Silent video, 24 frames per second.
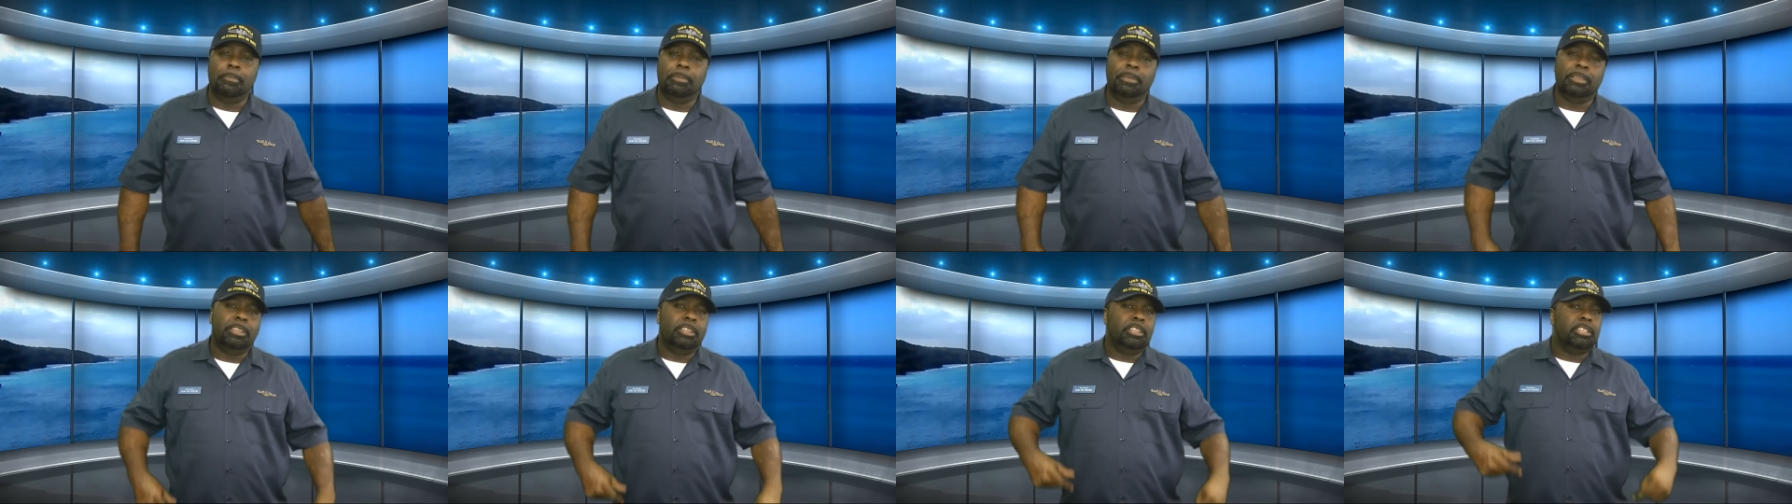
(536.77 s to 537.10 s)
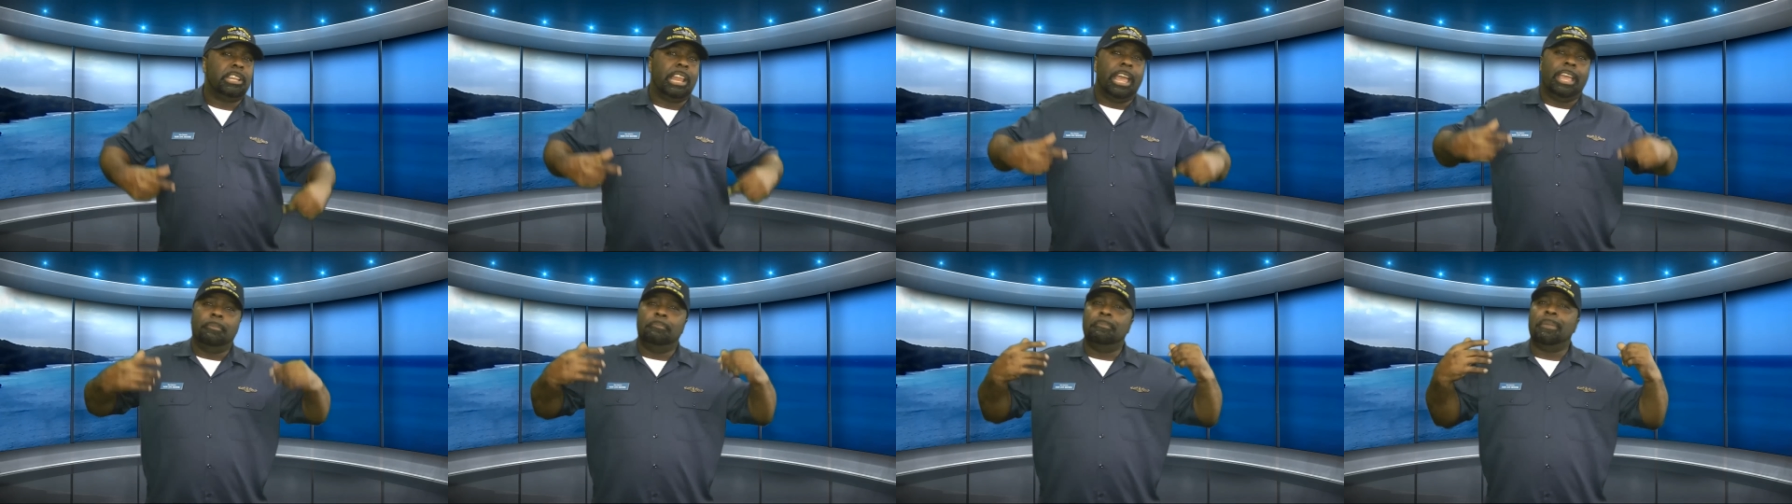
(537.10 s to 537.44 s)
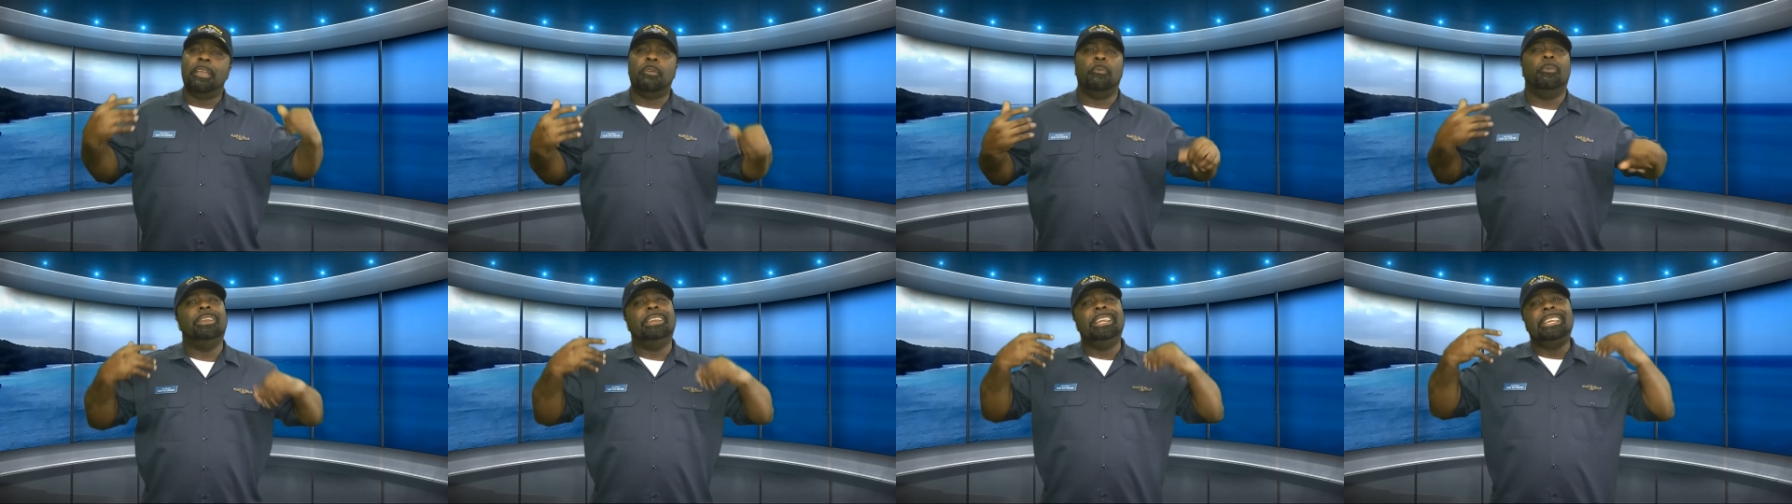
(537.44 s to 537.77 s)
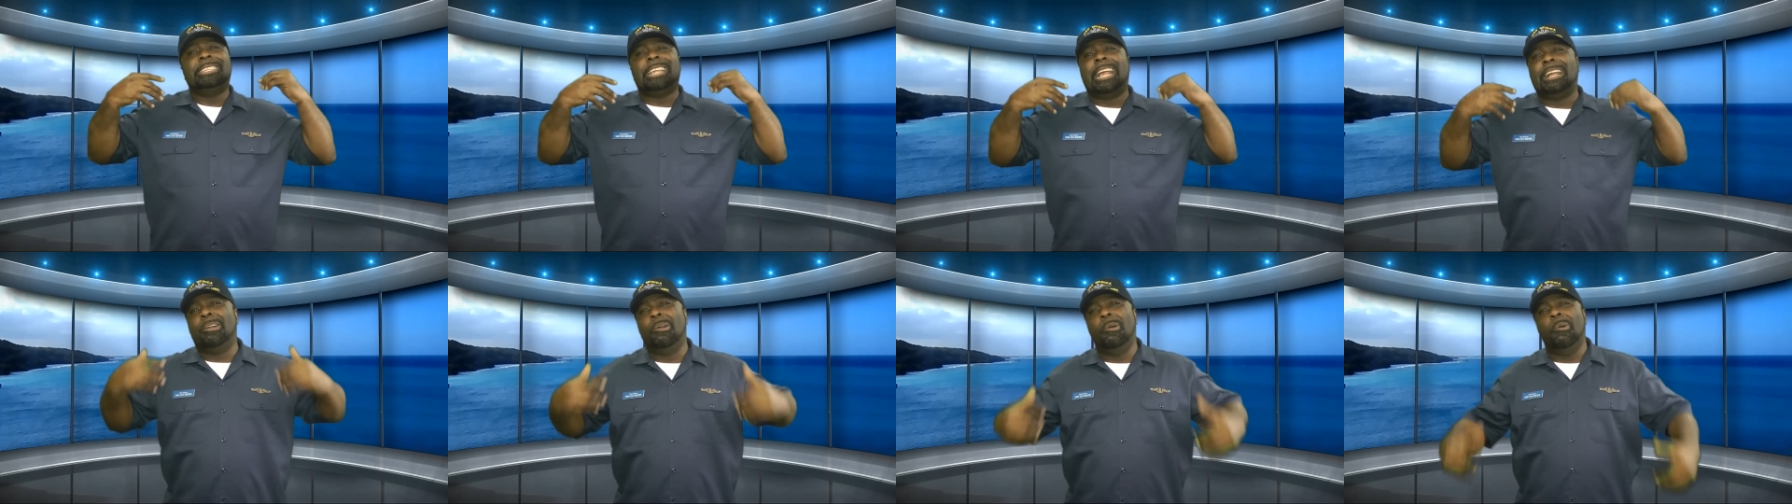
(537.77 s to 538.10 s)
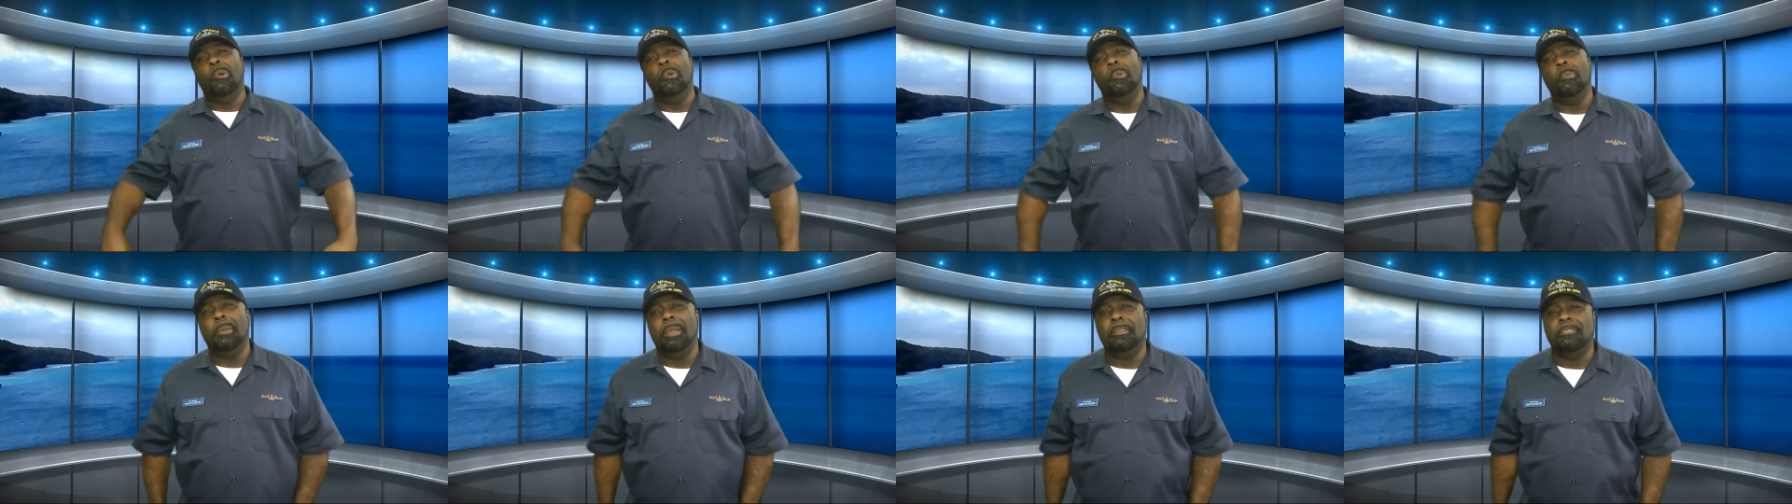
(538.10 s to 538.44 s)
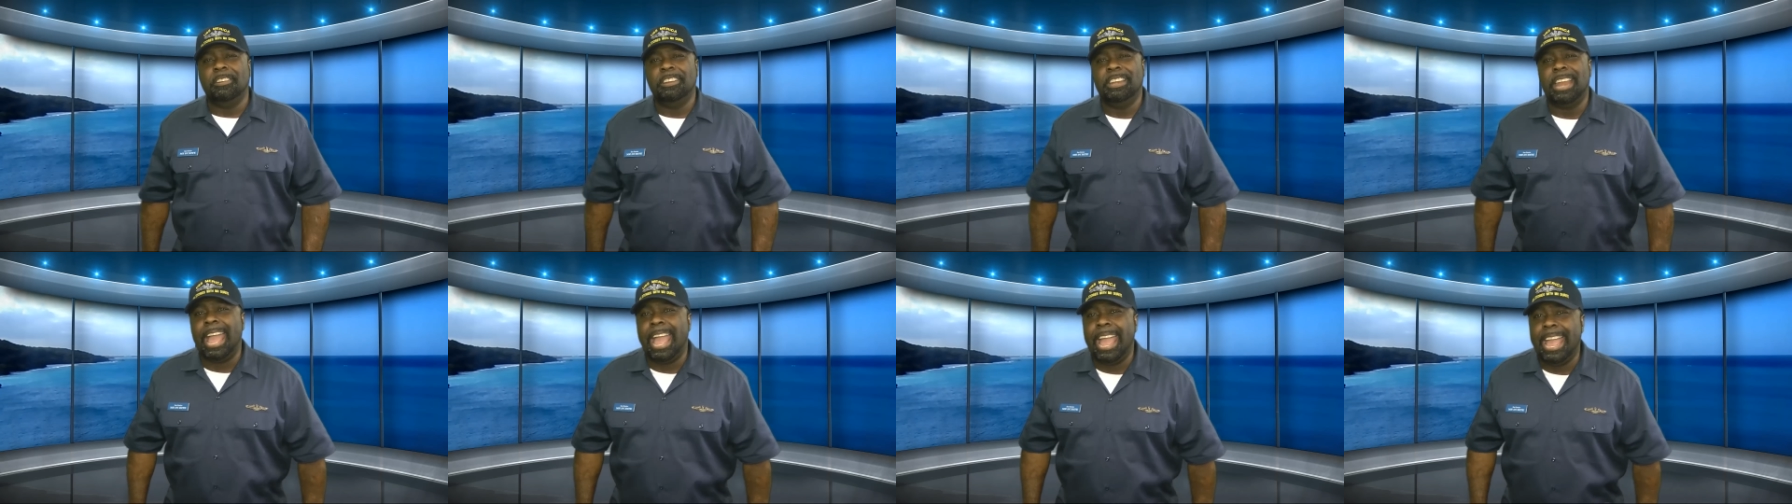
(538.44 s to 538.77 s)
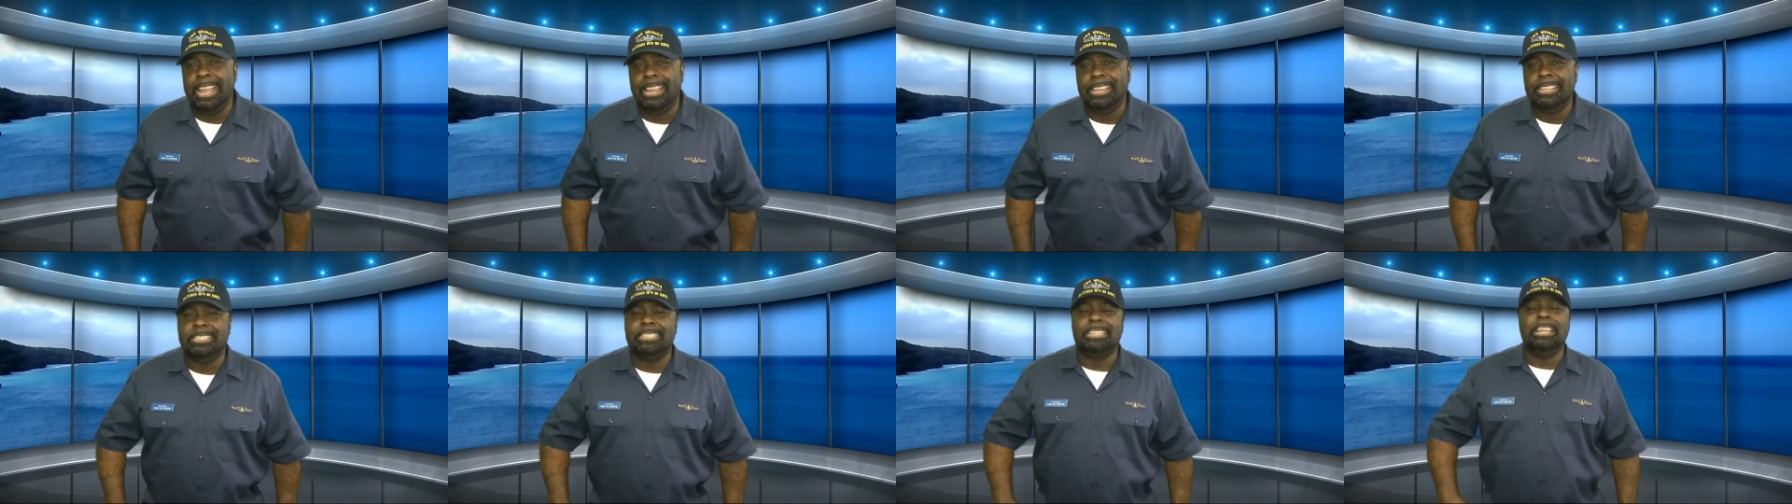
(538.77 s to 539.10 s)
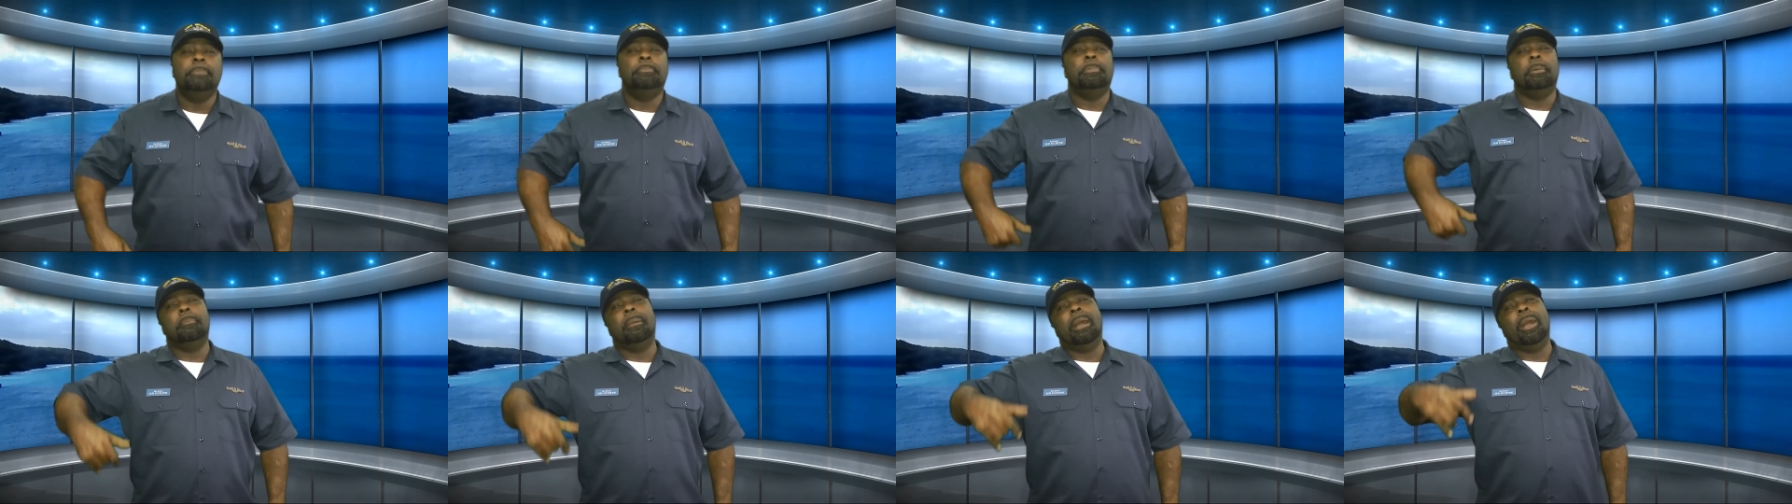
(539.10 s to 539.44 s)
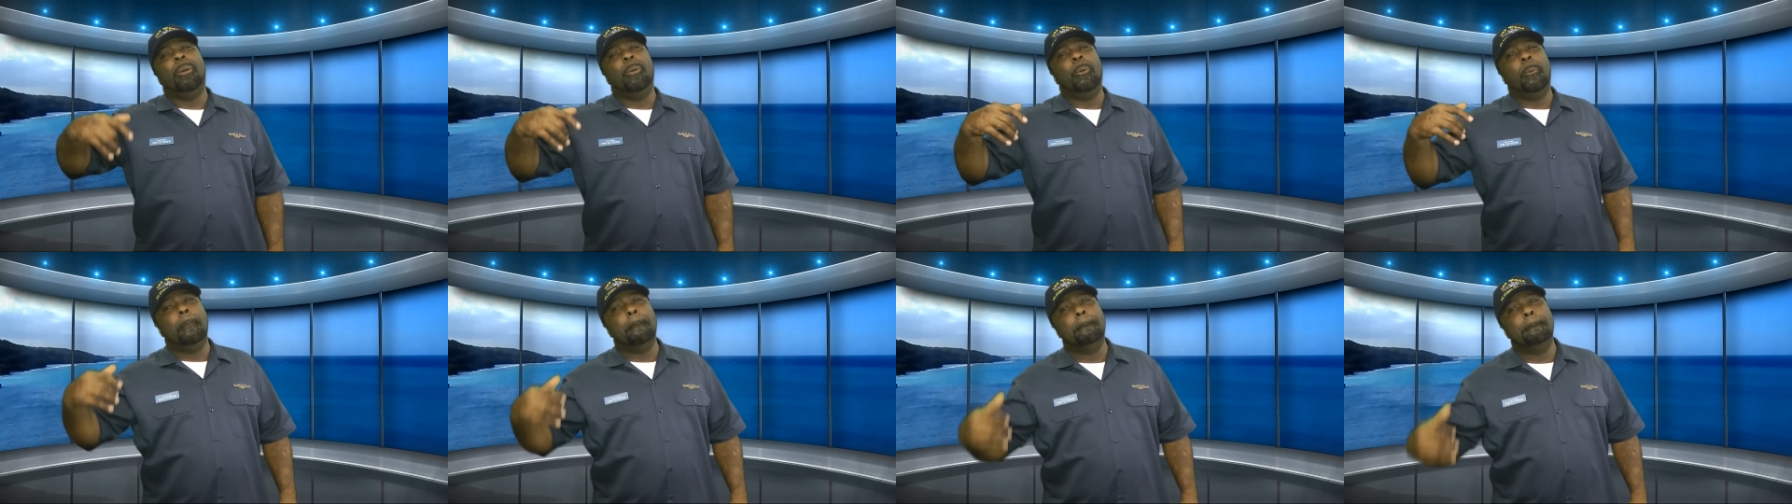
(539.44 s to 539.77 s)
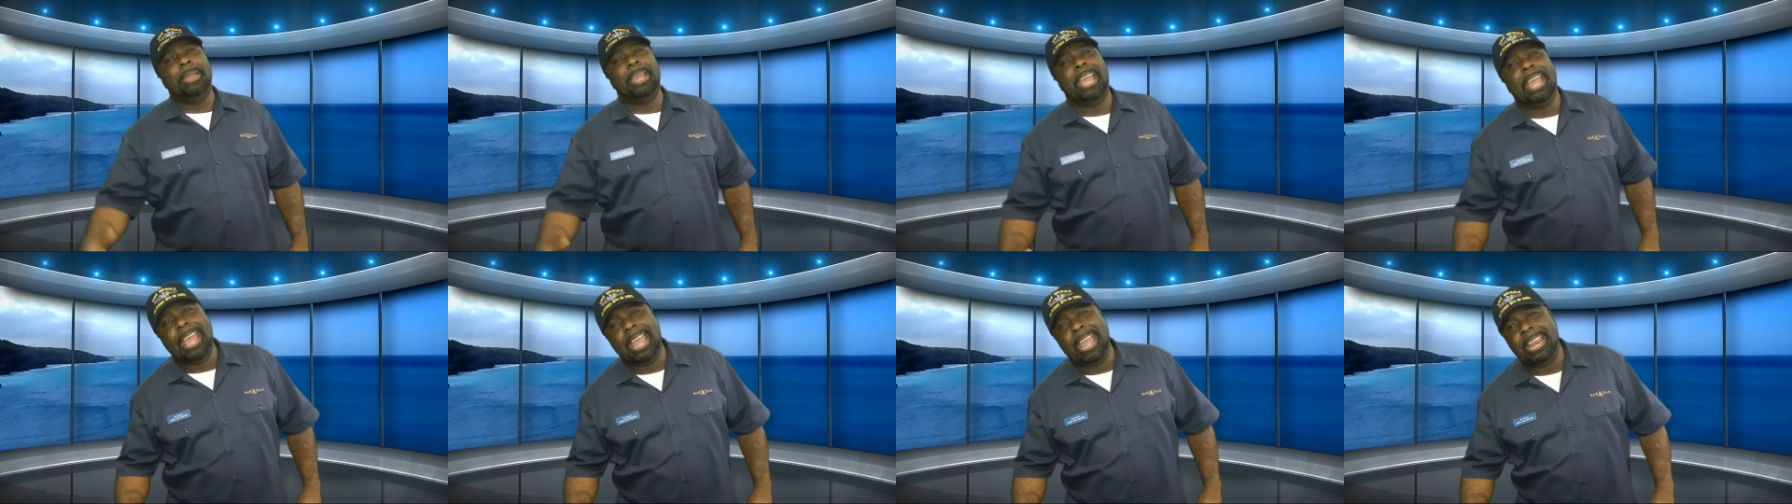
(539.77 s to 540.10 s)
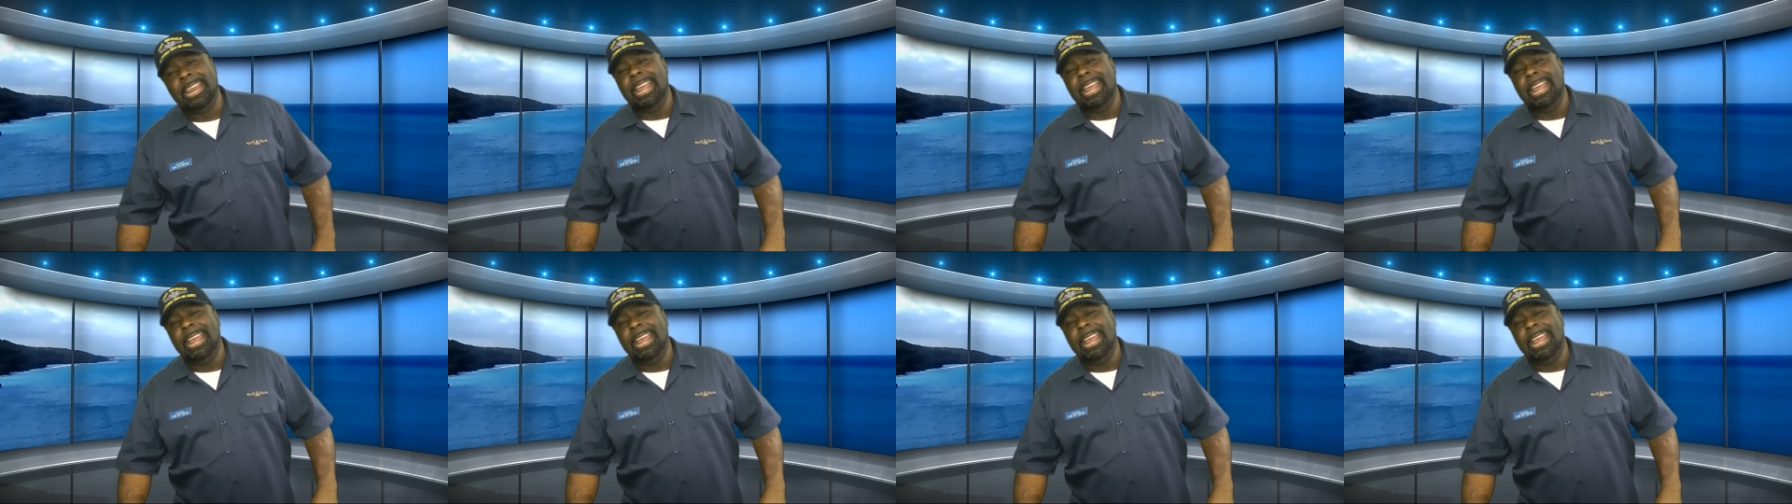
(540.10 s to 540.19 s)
And it's like, man, well, at least I go home every night, sleep in my own bed.